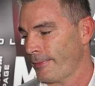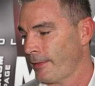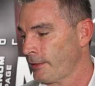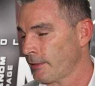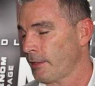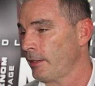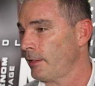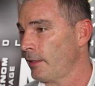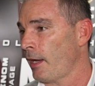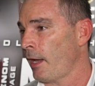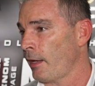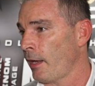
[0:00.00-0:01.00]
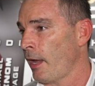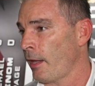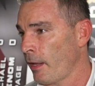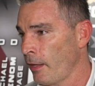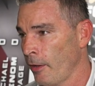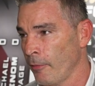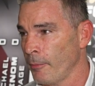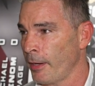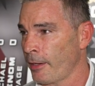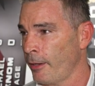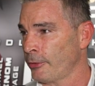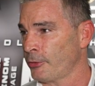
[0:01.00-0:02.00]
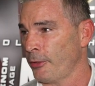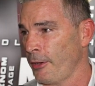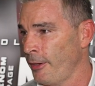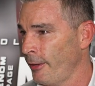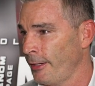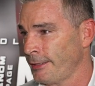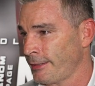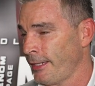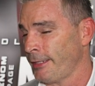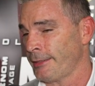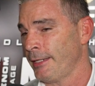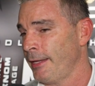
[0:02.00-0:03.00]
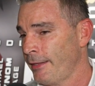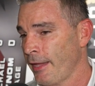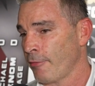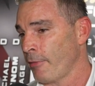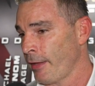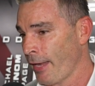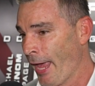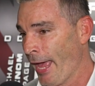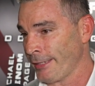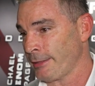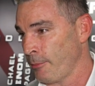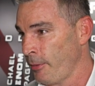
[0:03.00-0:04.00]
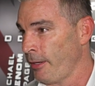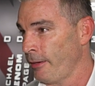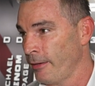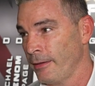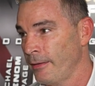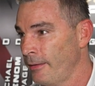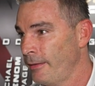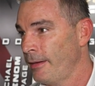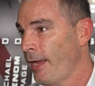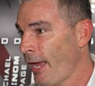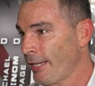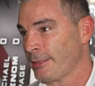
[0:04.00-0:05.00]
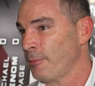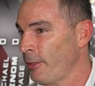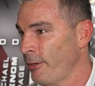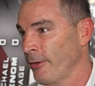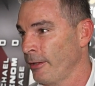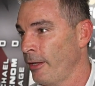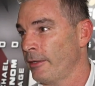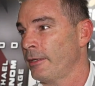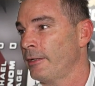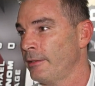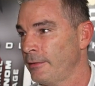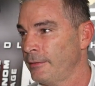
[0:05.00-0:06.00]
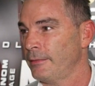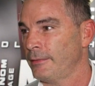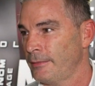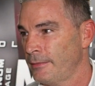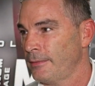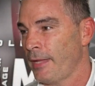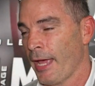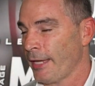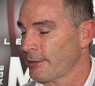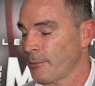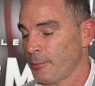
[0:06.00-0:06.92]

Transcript: listen, I, I love my country, the United States. That fight has to be here. Has to be here in London. Has